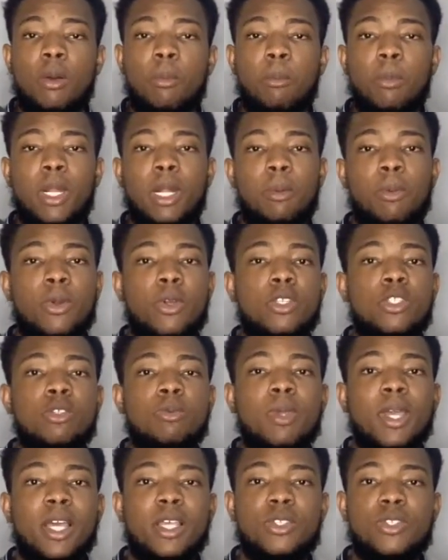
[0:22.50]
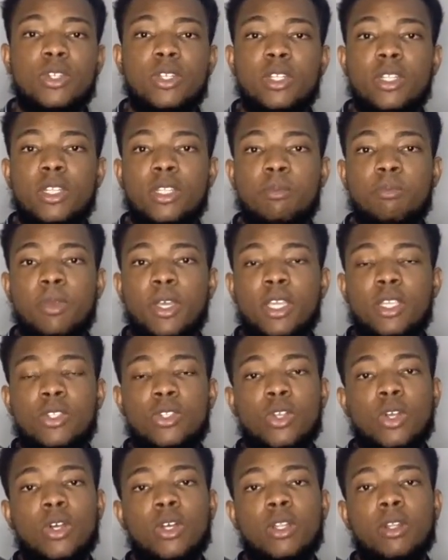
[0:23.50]
but I'm going to be answering it based
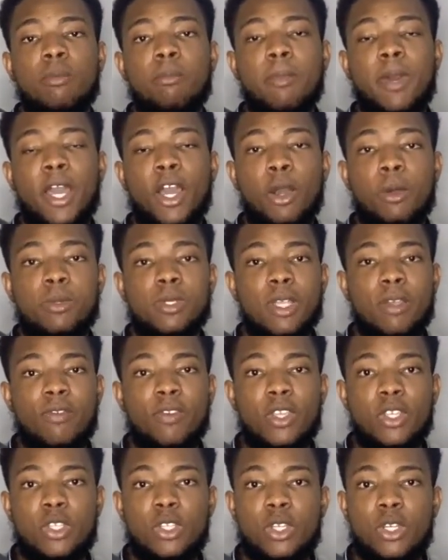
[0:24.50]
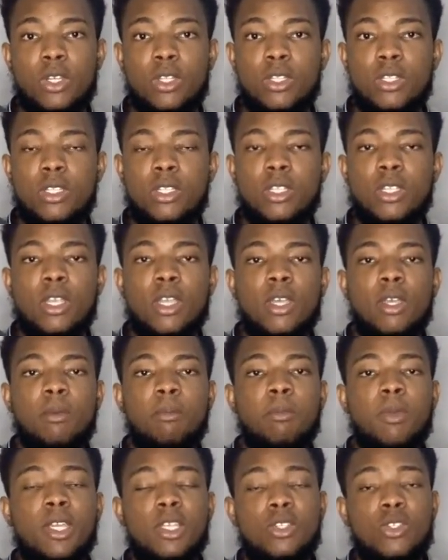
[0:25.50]
on my observations,
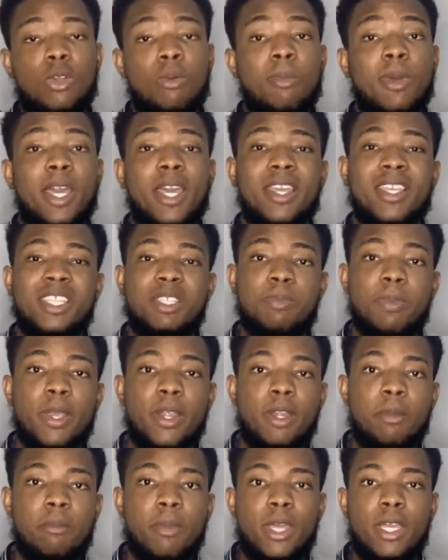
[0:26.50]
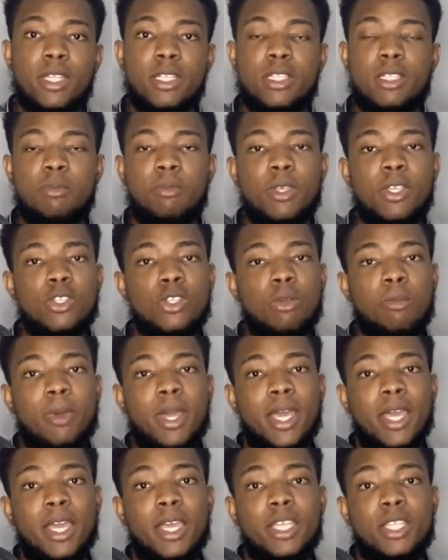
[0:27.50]
based on my experiments, based on my
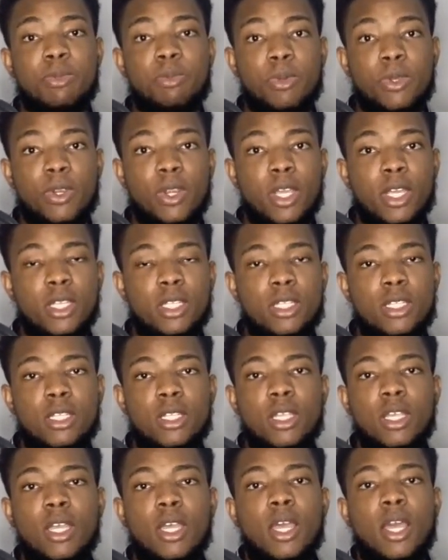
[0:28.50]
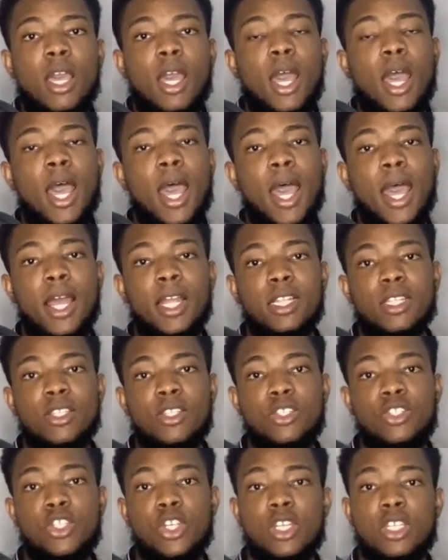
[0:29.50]
experience,
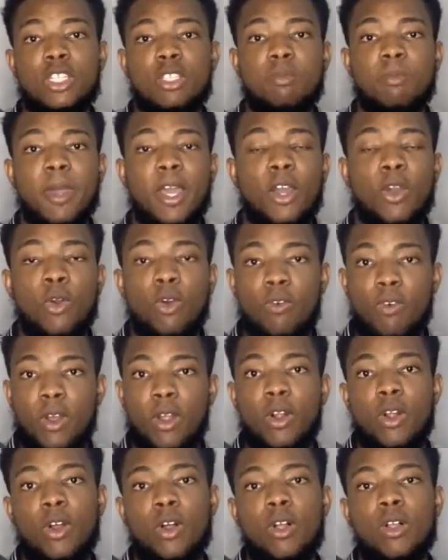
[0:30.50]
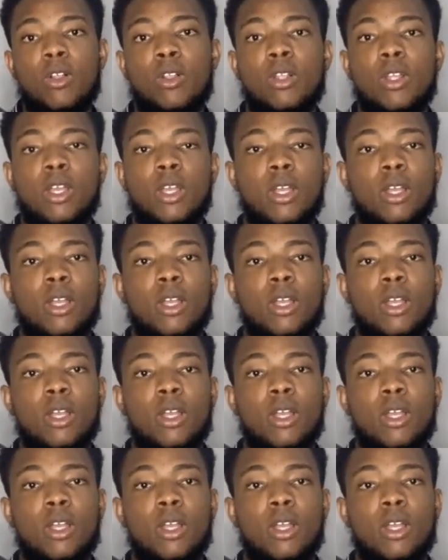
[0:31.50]
and just my overall